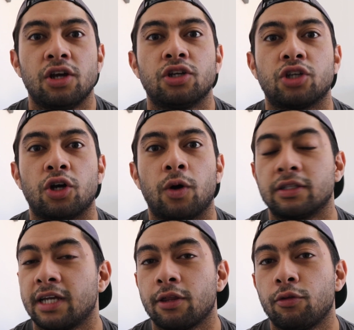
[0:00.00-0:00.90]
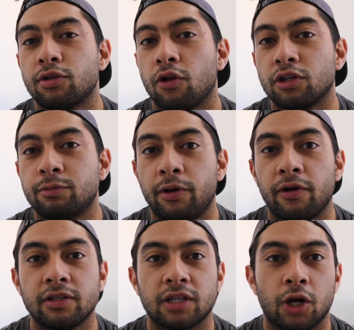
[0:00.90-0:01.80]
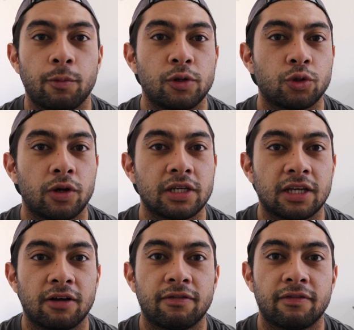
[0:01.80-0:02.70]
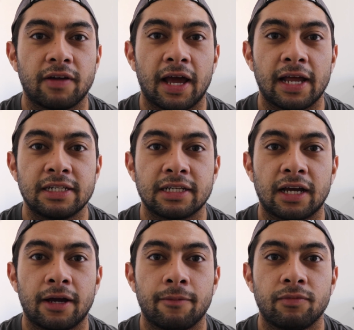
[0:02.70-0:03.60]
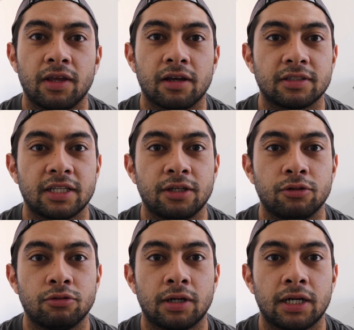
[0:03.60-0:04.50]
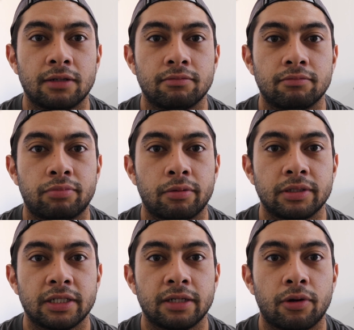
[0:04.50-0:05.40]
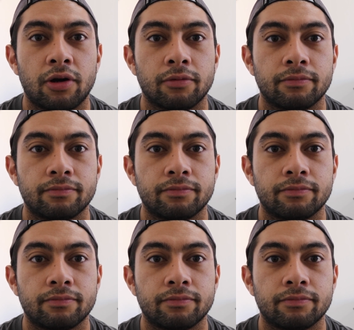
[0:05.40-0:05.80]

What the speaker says: So I'll take you through this whole experience. I hope you enjoy yourself, and yeah, I'll see you, probably see you tomorrow.